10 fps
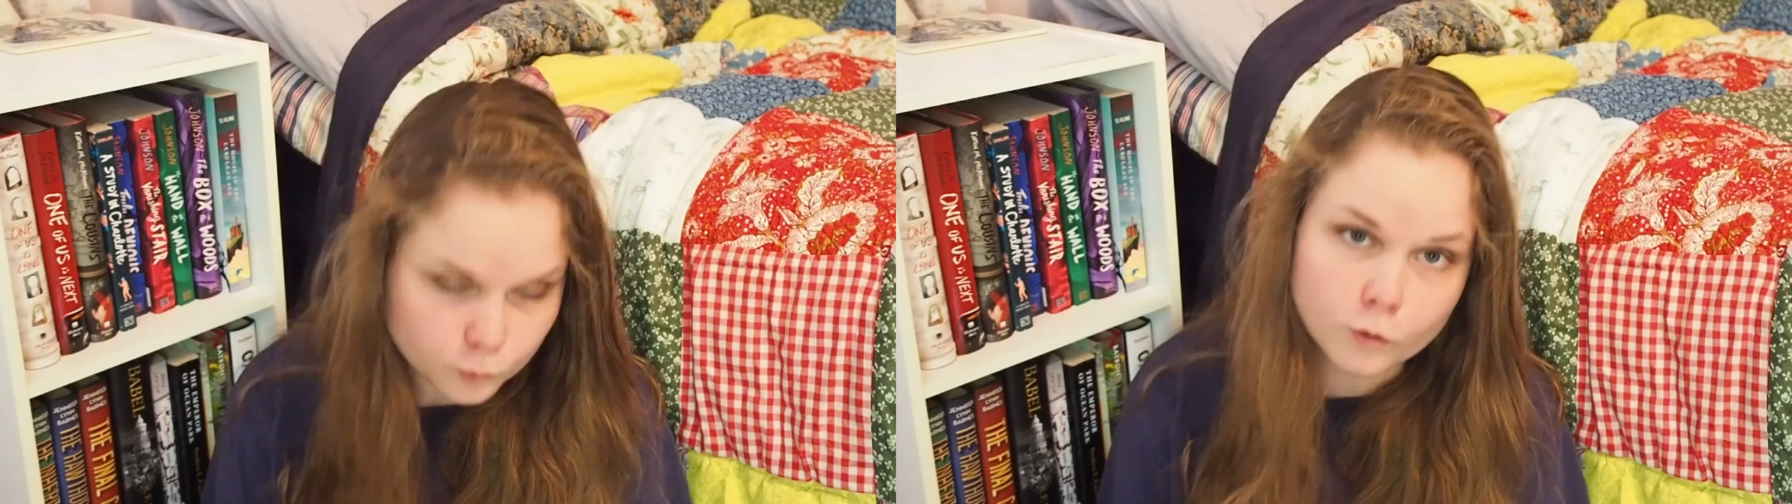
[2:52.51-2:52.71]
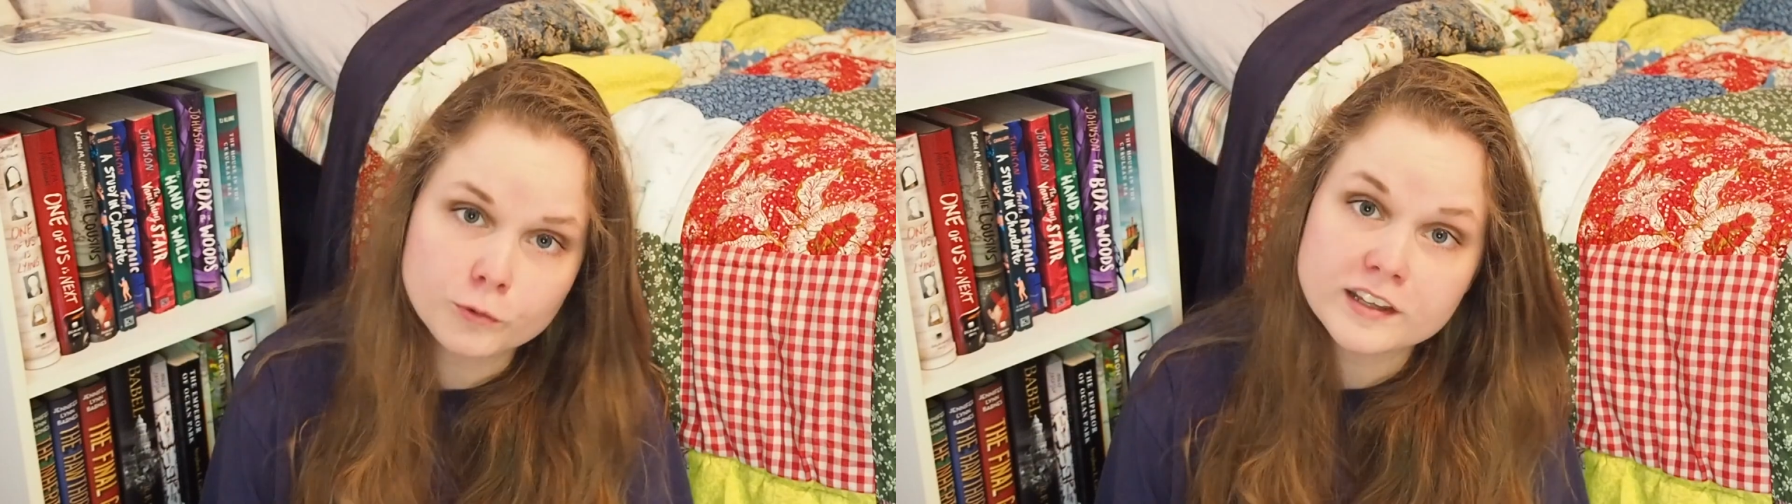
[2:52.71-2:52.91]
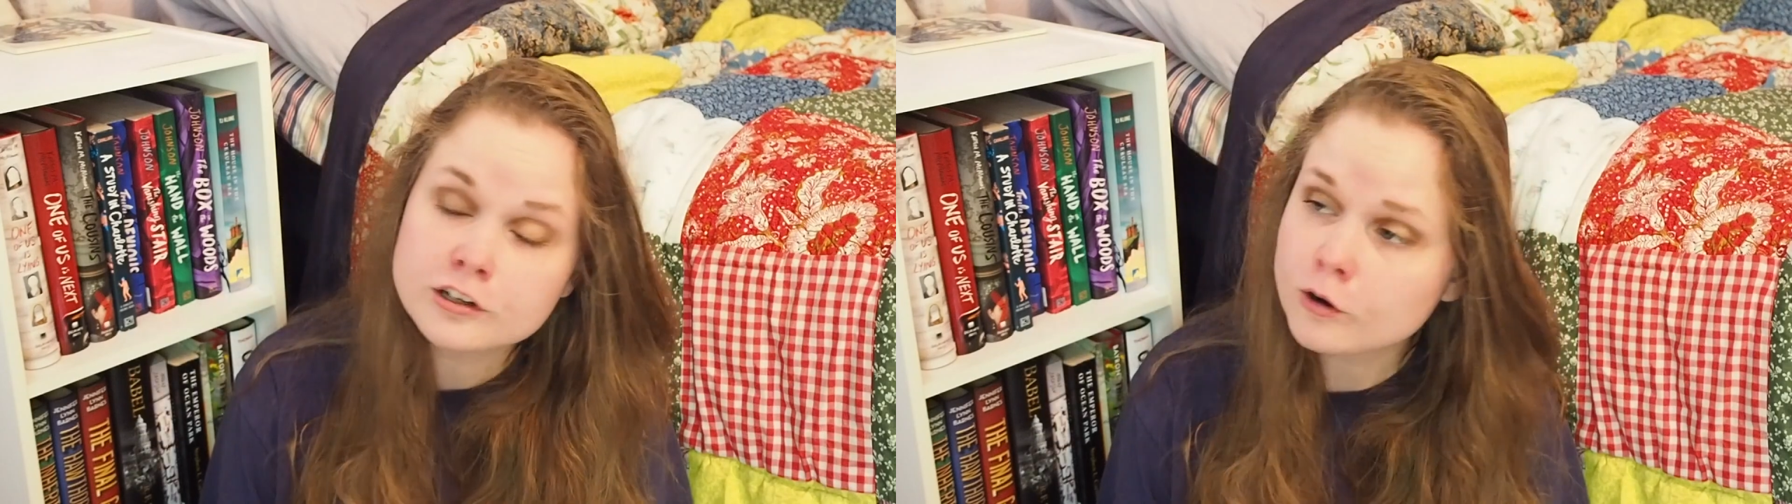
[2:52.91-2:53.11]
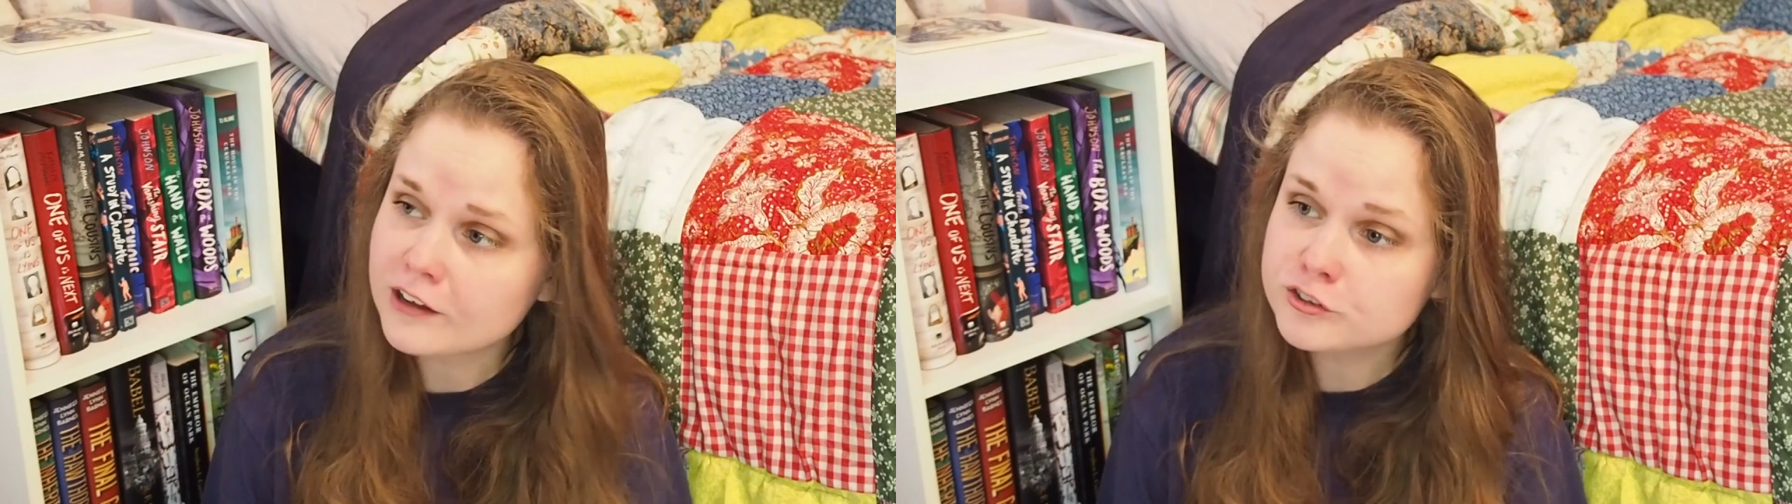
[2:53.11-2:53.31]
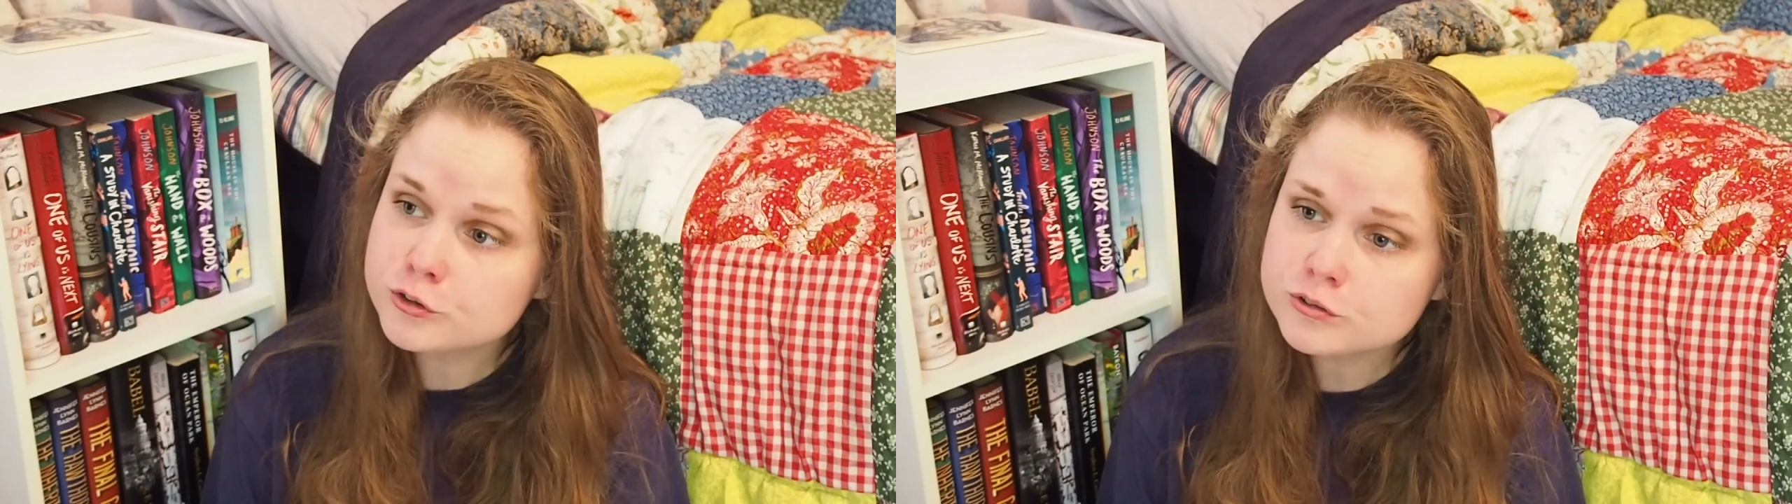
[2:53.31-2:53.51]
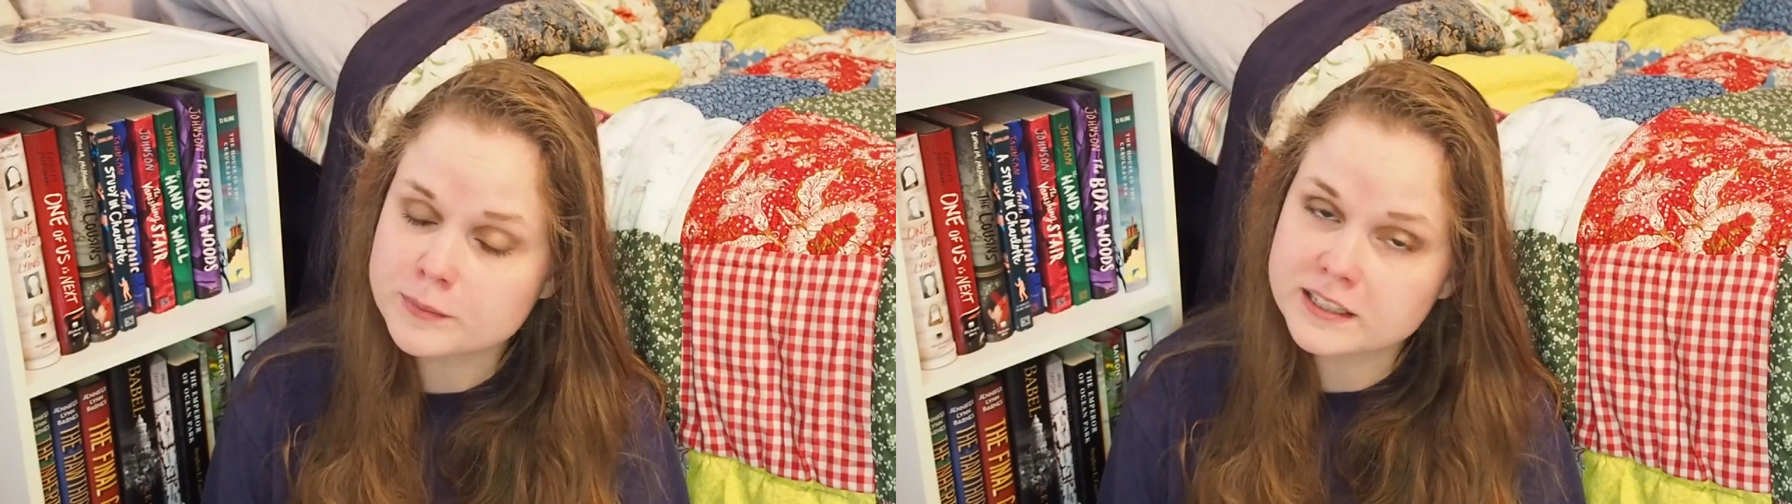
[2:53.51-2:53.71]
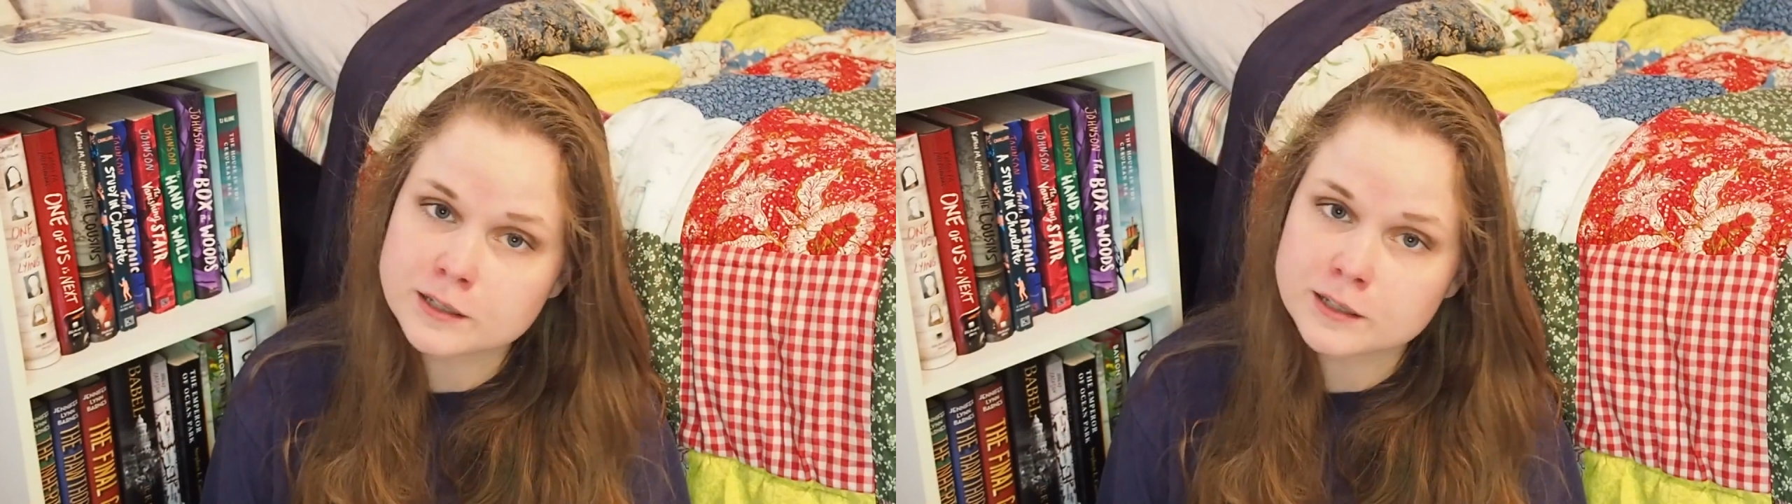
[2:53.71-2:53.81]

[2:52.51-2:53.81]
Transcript: What would the hero have to do to make